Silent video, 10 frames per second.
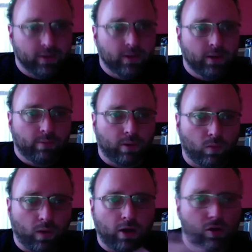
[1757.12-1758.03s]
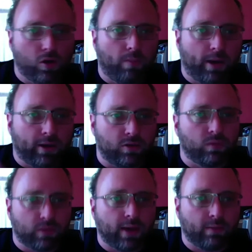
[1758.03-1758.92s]
But how do you go about
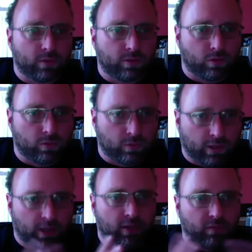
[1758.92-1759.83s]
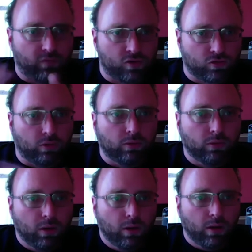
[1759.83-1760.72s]
doing that with the individual
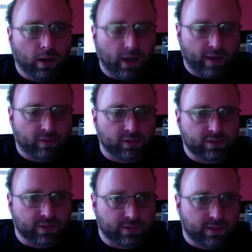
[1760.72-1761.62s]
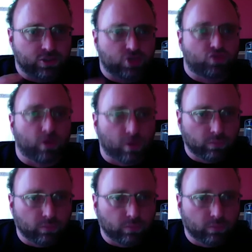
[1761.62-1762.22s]
athletes that struggle?